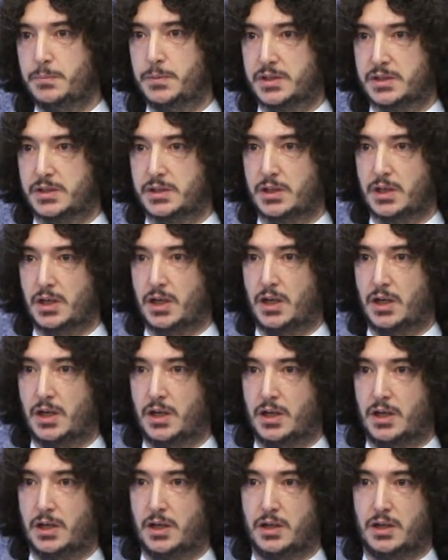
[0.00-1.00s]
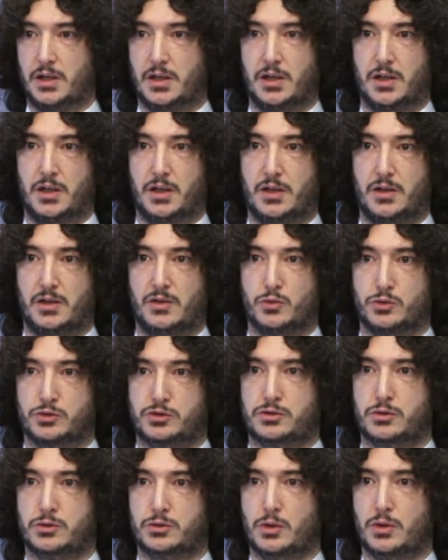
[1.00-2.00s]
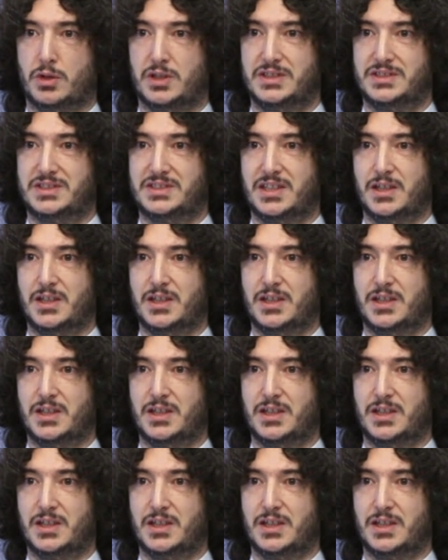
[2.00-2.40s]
sociologically fair representative